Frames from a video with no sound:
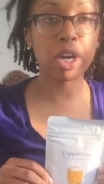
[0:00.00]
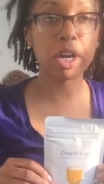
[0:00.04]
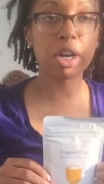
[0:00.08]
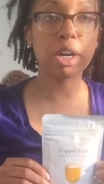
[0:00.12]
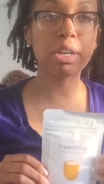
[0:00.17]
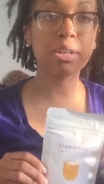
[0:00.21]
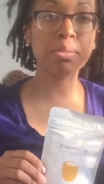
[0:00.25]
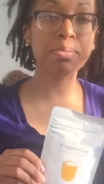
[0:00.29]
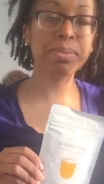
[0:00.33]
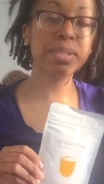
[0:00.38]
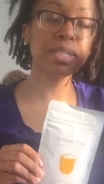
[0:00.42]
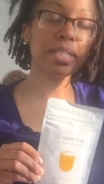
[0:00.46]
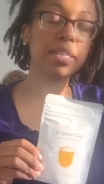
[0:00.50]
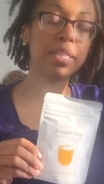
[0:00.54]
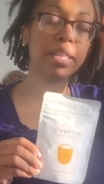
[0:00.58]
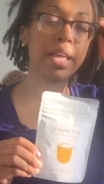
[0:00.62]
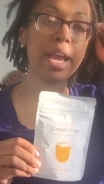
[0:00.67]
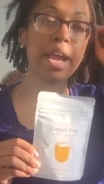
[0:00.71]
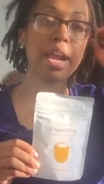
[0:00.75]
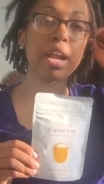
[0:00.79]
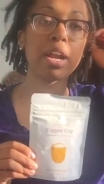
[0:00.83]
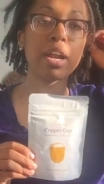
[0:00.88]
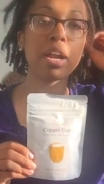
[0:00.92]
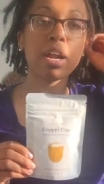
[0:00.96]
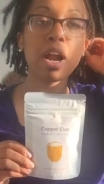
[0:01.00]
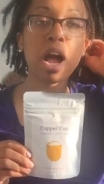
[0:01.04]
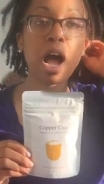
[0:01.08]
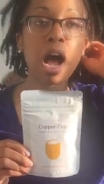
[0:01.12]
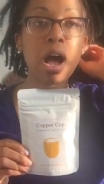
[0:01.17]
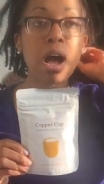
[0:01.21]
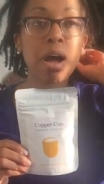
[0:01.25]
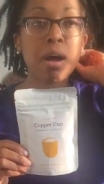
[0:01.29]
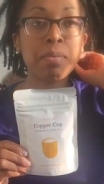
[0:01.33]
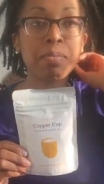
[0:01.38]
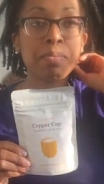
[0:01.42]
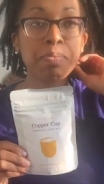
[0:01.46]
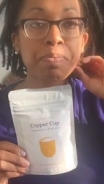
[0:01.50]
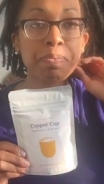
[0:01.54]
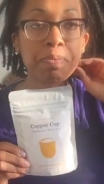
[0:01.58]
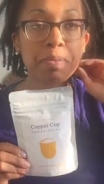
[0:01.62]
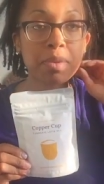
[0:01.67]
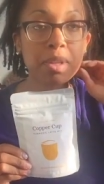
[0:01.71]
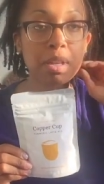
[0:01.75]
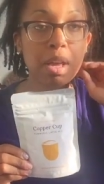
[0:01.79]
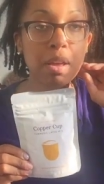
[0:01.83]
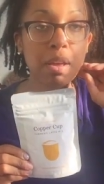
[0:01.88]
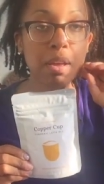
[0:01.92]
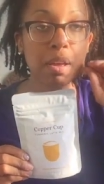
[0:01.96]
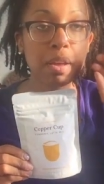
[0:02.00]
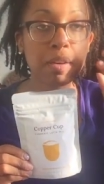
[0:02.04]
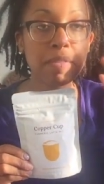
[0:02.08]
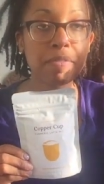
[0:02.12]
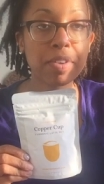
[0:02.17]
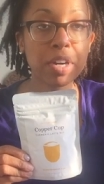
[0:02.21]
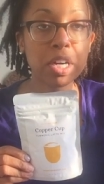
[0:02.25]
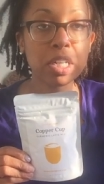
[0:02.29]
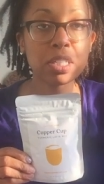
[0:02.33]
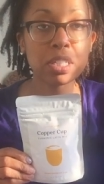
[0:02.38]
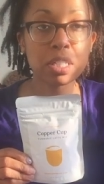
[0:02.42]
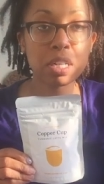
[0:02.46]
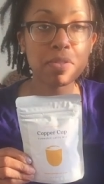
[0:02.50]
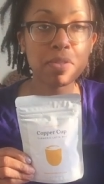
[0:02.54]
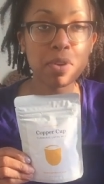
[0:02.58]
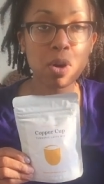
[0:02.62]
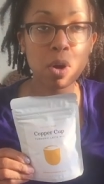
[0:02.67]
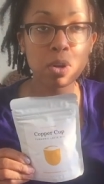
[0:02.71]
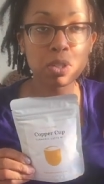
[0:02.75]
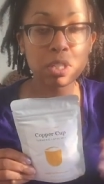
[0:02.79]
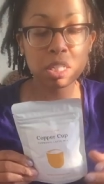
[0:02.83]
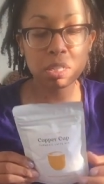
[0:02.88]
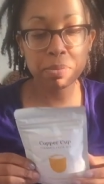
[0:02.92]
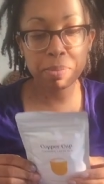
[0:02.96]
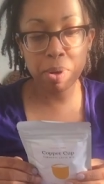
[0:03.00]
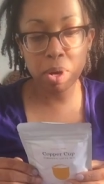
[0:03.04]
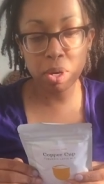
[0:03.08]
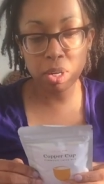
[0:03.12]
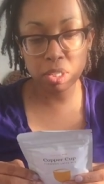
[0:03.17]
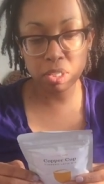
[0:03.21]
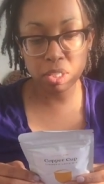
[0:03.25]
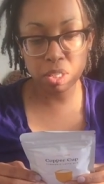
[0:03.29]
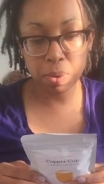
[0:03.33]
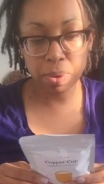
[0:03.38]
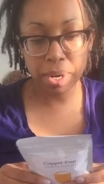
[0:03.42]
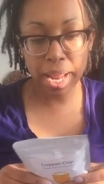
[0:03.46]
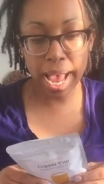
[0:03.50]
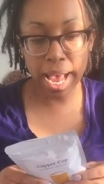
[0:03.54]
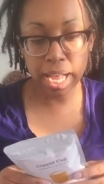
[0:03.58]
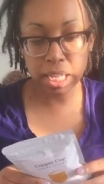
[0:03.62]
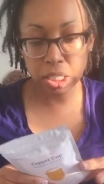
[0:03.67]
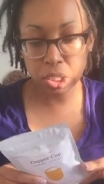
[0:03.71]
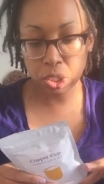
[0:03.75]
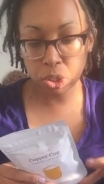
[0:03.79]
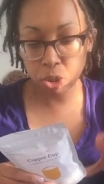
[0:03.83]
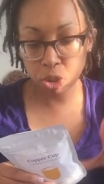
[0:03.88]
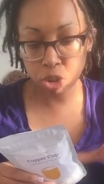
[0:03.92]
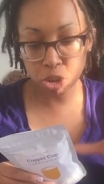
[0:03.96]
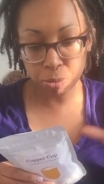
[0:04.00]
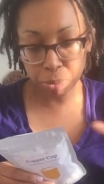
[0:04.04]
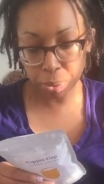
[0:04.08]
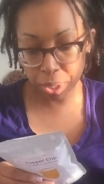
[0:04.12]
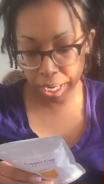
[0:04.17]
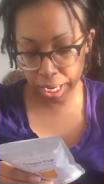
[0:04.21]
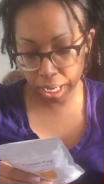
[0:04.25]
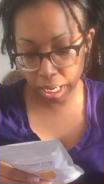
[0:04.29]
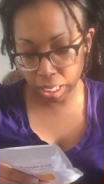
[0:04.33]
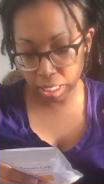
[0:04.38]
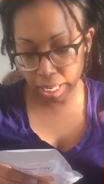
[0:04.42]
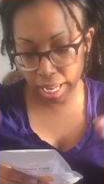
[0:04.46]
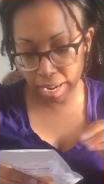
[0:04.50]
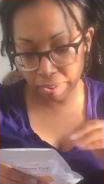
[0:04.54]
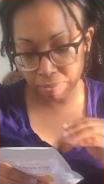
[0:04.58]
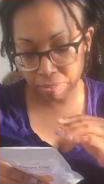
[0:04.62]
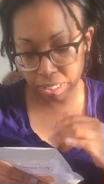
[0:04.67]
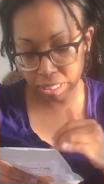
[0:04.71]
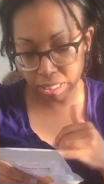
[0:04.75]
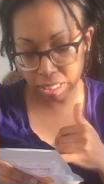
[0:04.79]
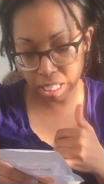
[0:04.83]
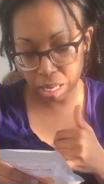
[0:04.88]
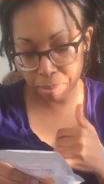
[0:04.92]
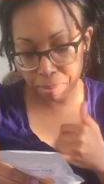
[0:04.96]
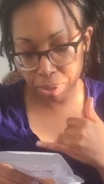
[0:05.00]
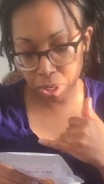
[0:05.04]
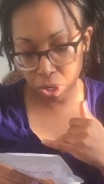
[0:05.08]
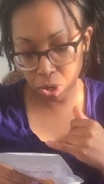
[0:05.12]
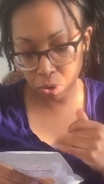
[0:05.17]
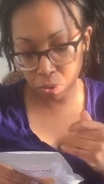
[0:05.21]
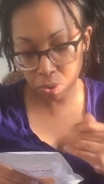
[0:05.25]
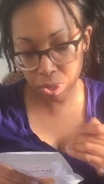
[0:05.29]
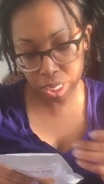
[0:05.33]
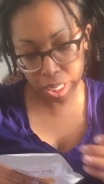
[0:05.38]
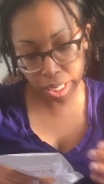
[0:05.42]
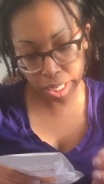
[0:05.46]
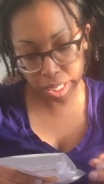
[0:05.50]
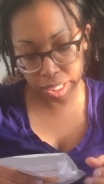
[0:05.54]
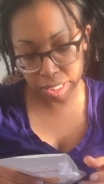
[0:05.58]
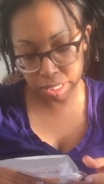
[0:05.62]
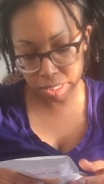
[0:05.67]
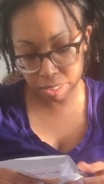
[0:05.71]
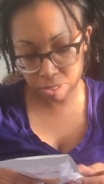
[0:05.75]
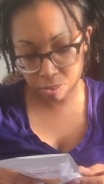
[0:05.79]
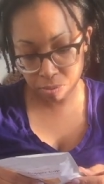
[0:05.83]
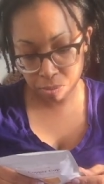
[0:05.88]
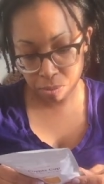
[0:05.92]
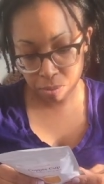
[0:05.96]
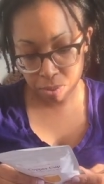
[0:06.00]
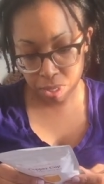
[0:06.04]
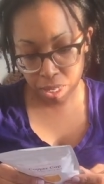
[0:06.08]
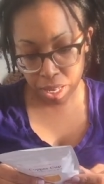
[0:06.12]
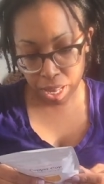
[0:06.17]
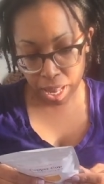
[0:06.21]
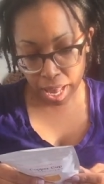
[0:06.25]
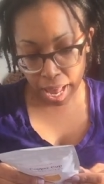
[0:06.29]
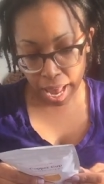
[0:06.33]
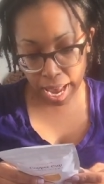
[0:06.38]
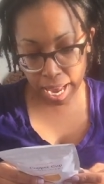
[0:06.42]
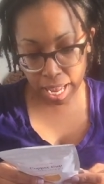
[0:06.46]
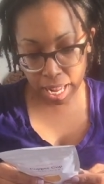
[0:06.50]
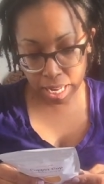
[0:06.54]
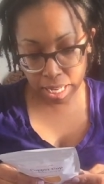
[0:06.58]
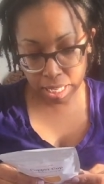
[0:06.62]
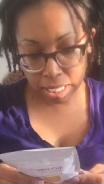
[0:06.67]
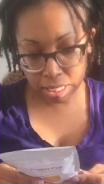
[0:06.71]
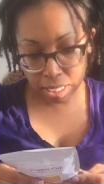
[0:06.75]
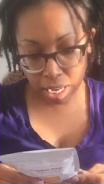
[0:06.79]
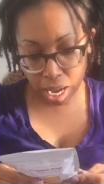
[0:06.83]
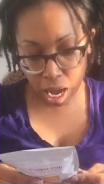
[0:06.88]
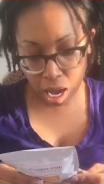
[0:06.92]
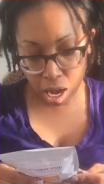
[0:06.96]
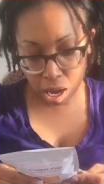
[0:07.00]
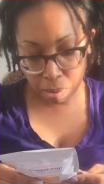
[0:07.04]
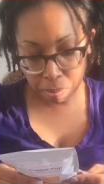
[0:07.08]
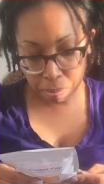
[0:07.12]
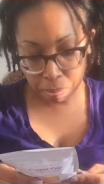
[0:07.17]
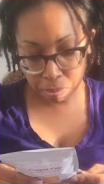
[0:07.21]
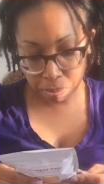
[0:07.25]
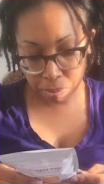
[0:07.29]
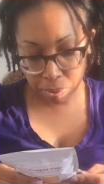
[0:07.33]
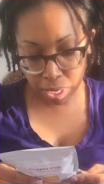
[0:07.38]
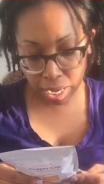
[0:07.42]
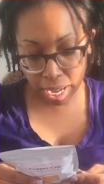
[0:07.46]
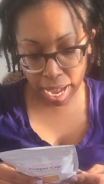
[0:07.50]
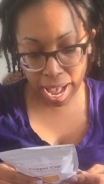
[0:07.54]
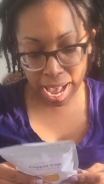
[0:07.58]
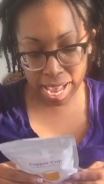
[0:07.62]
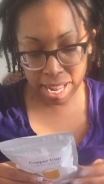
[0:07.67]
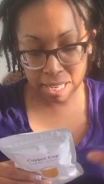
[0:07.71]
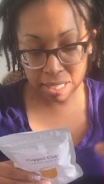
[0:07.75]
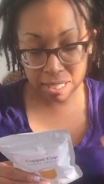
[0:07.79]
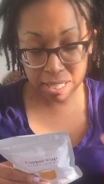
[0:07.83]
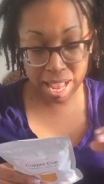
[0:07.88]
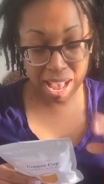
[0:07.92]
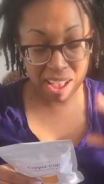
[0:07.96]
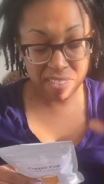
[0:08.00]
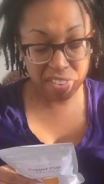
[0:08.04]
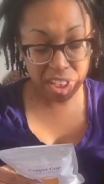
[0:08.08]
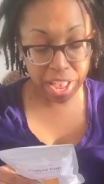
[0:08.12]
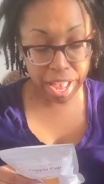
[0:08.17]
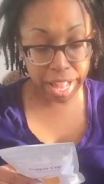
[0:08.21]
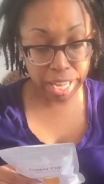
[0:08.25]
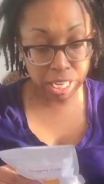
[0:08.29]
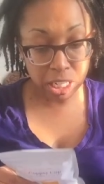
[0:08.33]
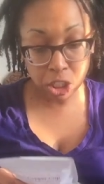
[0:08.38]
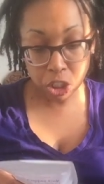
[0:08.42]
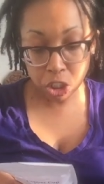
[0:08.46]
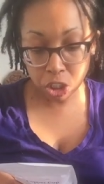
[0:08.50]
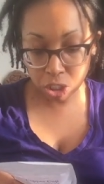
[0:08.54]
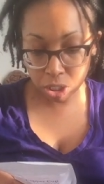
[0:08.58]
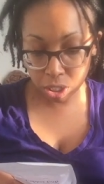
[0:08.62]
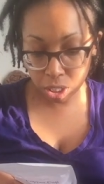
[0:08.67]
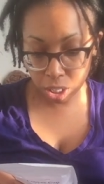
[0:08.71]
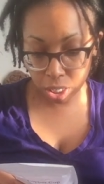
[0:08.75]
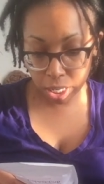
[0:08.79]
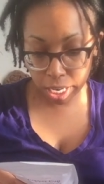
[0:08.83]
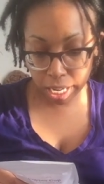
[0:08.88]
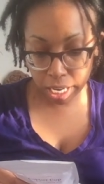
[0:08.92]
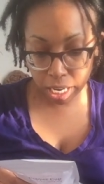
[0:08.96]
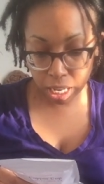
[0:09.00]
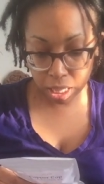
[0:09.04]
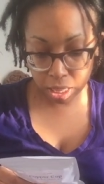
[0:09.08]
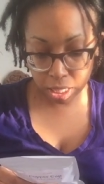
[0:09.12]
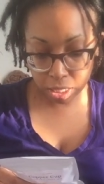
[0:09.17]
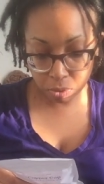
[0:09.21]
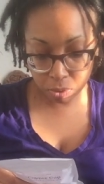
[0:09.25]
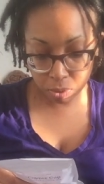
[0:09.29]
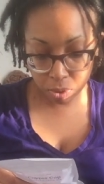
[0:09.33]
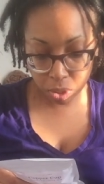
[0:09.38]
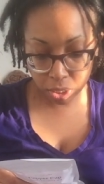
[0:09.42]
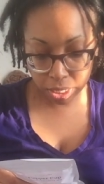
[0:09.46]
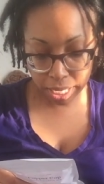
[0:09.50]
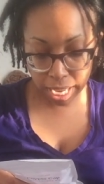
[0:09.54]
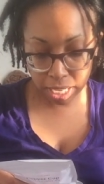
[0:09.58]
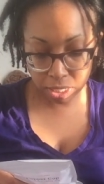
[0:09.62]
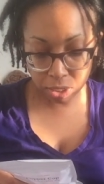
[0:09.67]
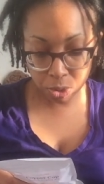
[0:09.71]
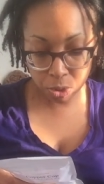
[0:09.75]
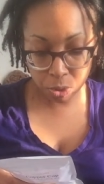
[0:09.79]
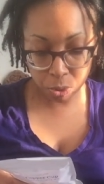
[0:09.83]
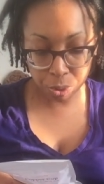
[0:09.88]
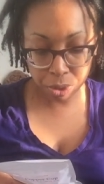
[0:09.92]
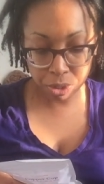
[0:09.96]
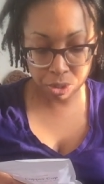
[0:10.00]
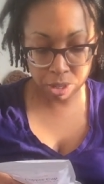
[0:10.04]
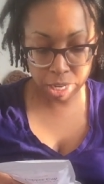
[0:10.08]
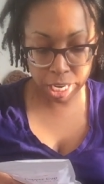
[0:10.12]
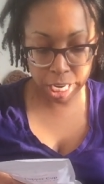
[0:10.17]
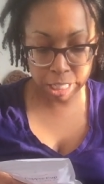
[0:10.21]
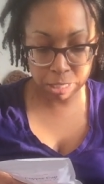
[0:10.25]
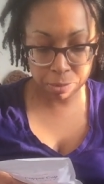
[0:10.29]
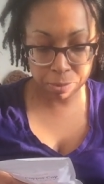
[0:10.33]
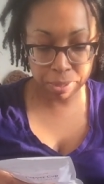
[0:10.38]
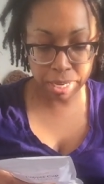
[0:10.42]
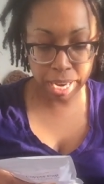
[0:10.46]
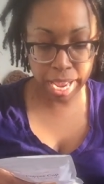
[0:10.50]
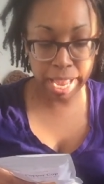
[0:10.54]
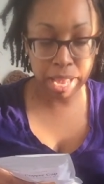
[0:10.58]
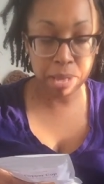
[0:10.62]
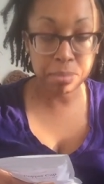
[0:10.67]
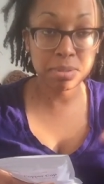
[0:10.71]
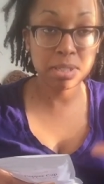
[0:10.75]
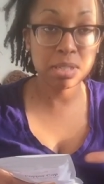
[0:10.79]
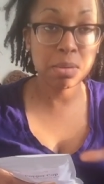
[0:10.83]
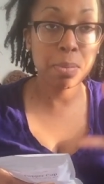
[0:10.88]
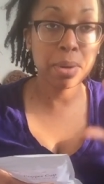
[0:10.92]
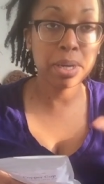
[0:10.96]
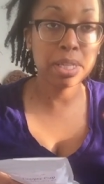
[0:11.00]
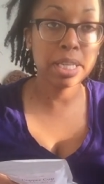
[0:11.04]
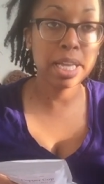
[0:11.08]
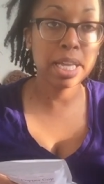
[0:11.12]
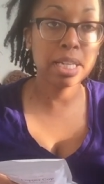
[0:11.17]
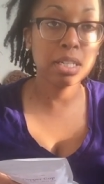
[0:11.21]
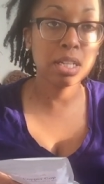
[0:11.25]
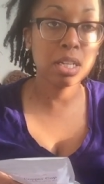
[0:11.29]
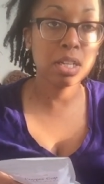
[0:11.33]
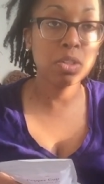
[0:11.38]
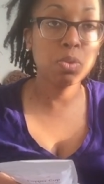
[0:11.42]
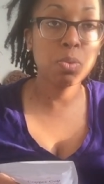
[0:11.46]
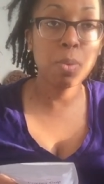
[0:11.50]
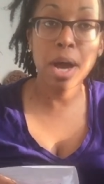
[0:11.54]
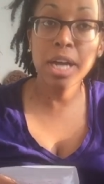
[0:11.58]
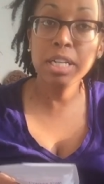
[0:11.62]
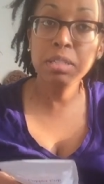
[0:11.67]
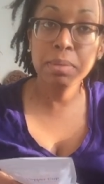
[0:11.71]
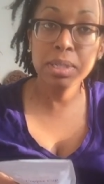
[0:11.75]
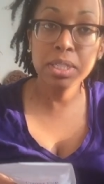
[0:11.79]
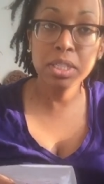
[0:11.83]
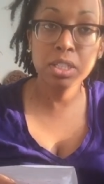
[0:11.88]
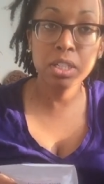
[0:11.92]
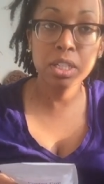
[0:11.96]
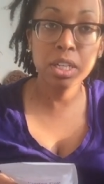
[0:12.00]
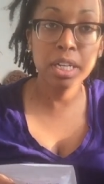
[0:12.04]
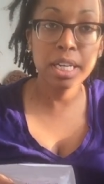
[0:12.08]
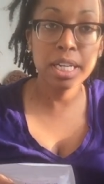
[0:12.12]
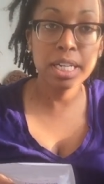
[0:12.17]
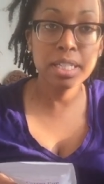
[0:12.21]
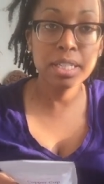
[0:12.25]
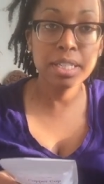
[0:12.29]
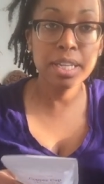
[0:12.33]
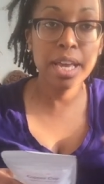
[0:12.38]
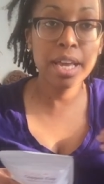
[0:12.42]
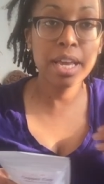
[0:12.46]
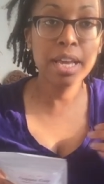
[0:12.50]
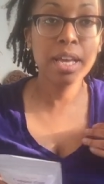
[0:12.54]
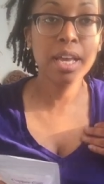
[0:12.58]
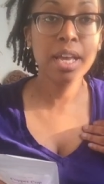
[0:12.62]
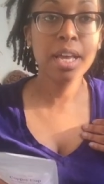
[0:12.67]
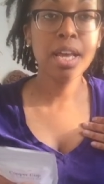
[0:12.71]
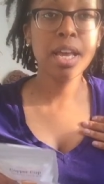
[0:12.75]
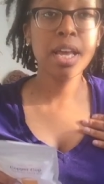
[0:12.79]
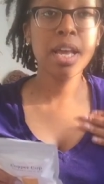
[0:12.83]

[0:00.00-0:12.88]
Herbs, their version of golden milk, and so it has turmeric and a lot of these same ingredients. And the Gaia doesn't have any sugar in it. This one only has 3 grams, but I am someone that does watch my sugar intake